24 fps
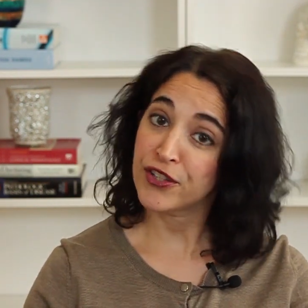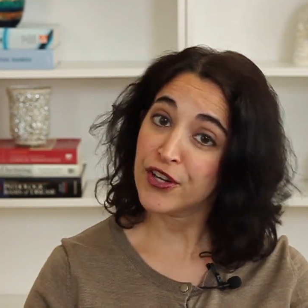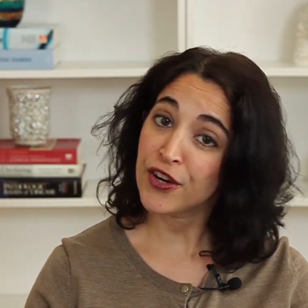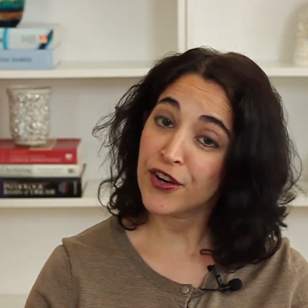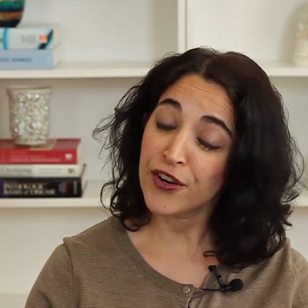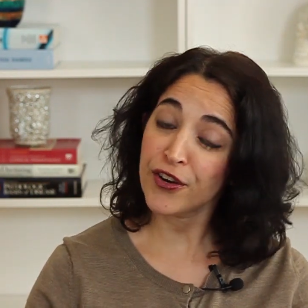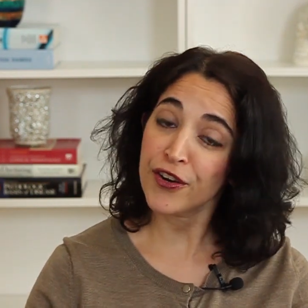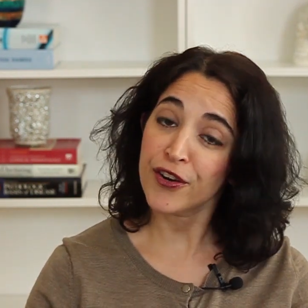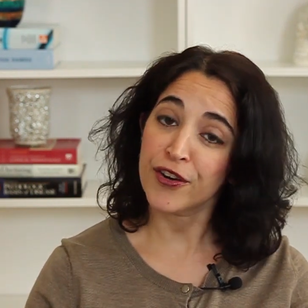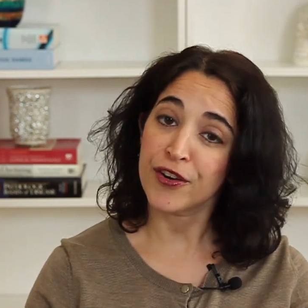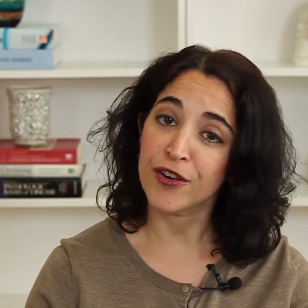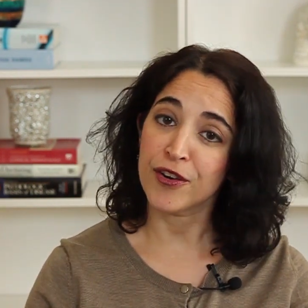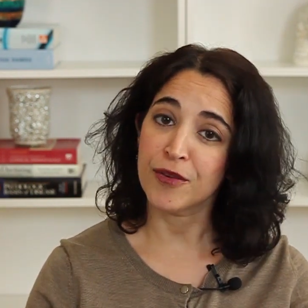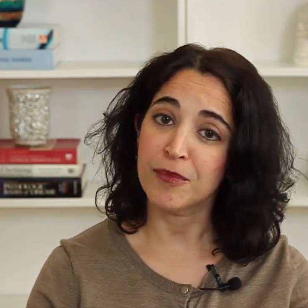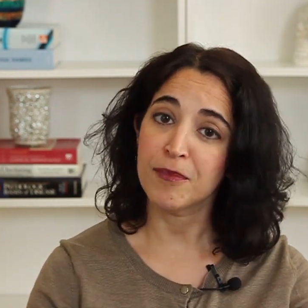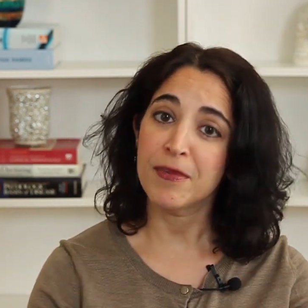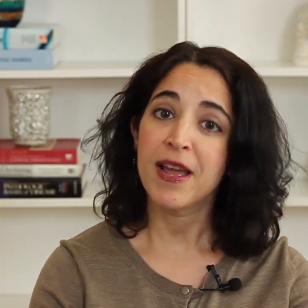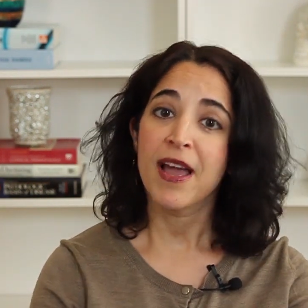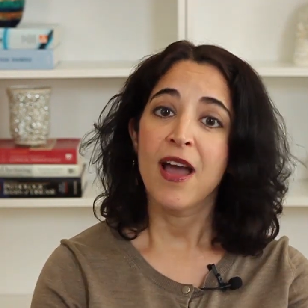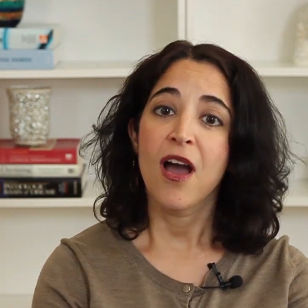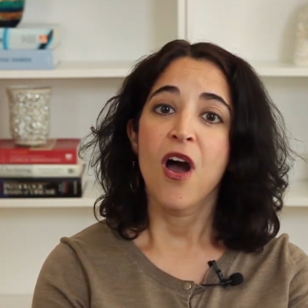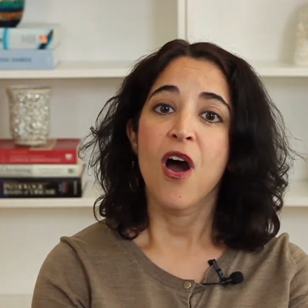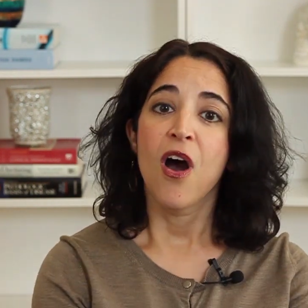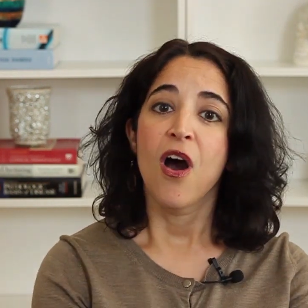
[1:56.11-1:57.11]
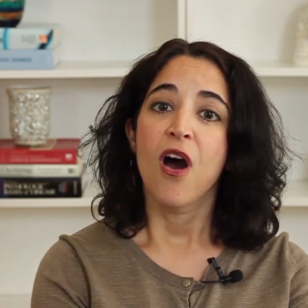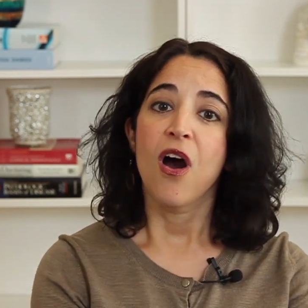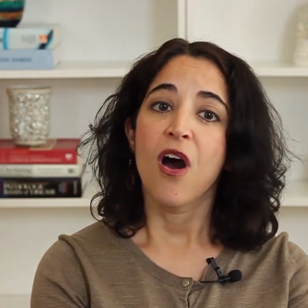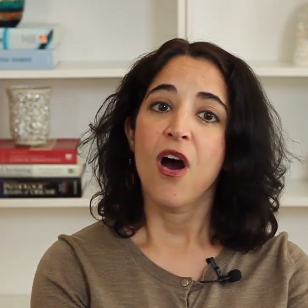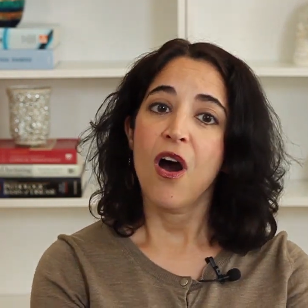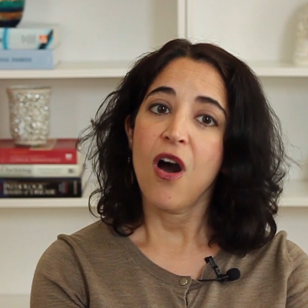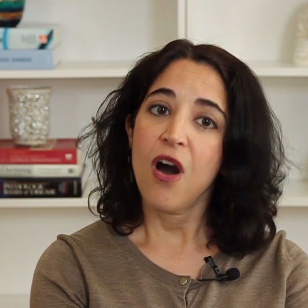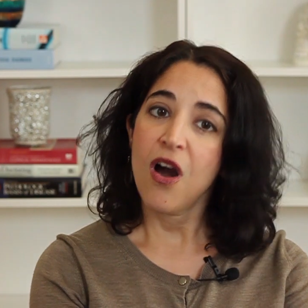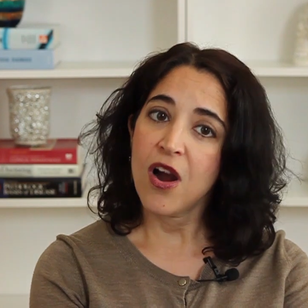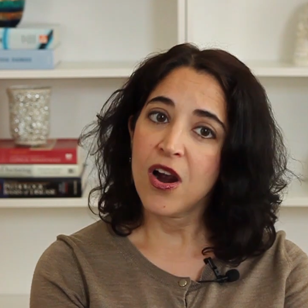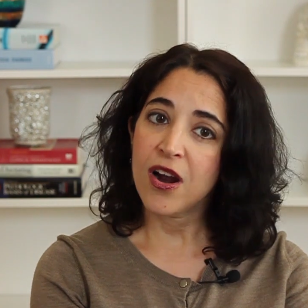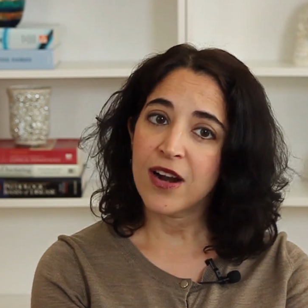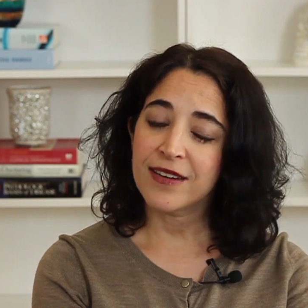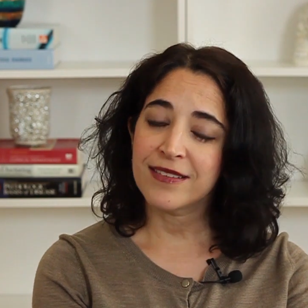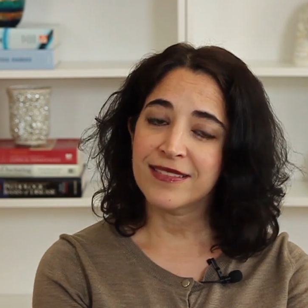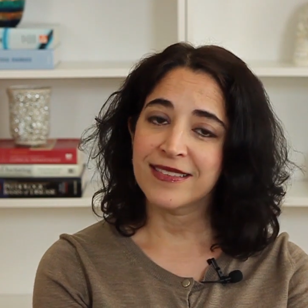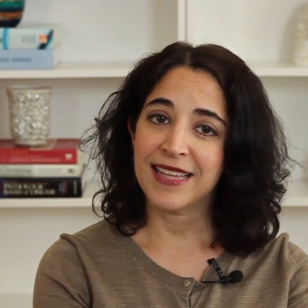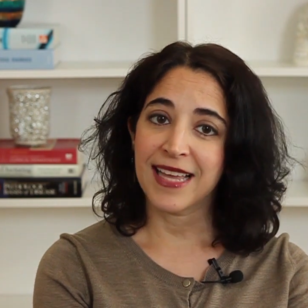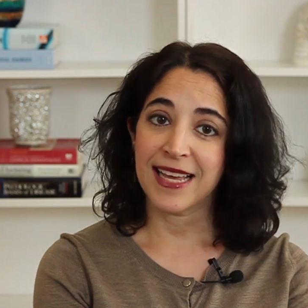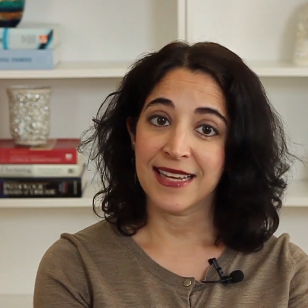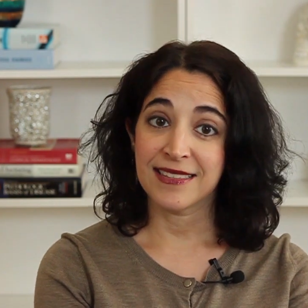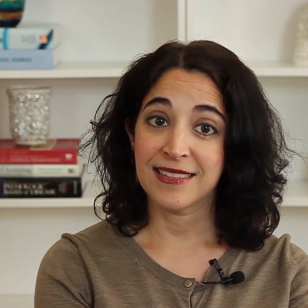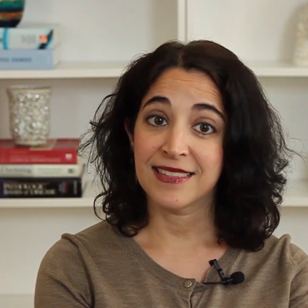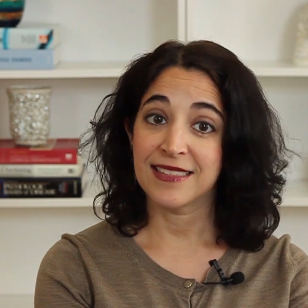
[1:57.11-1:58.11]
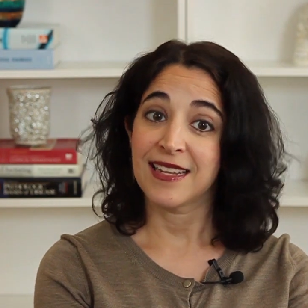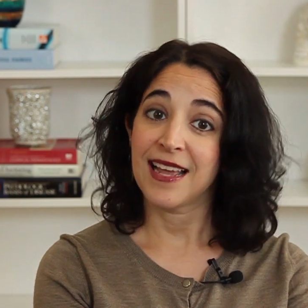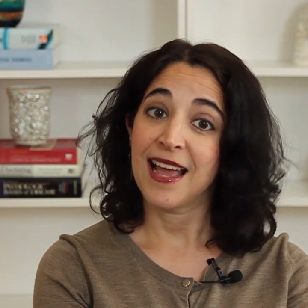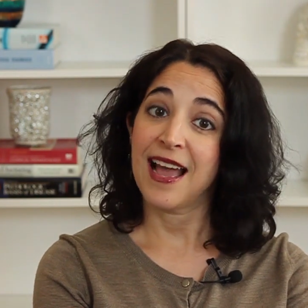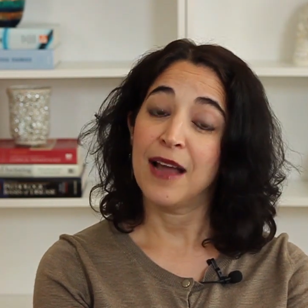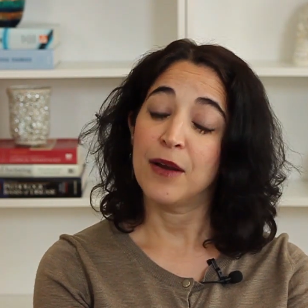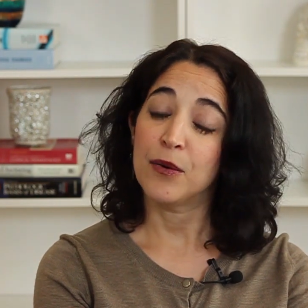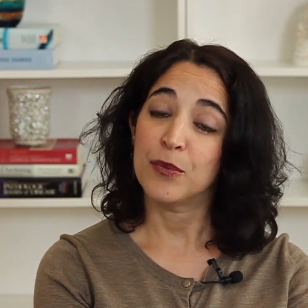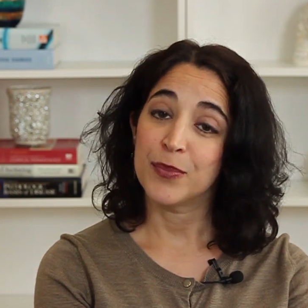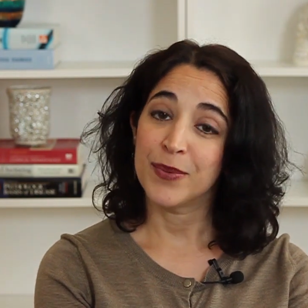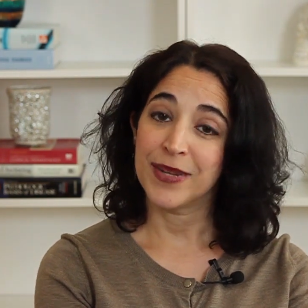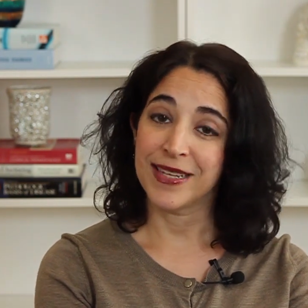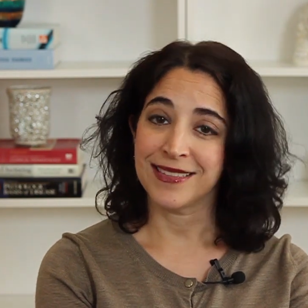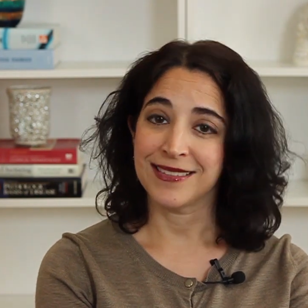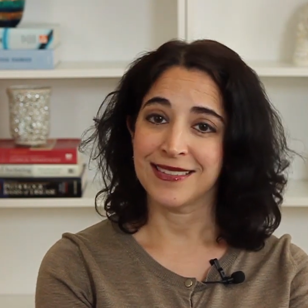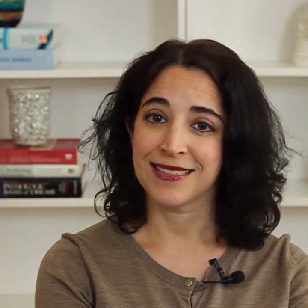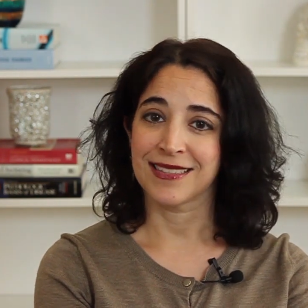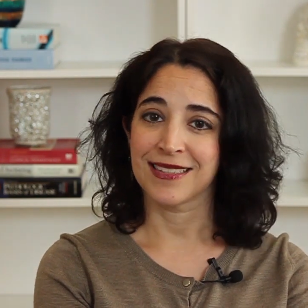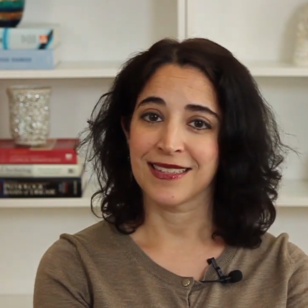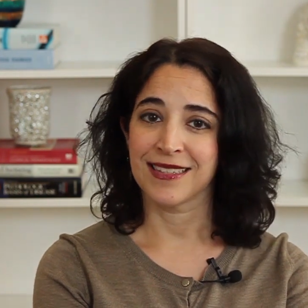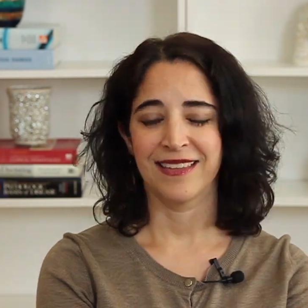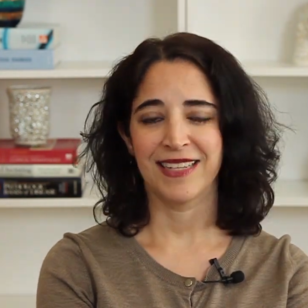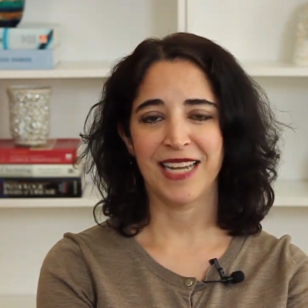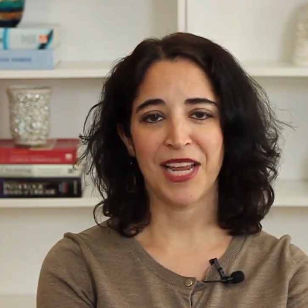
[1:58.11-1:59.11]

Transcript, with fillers: term, are less at risk.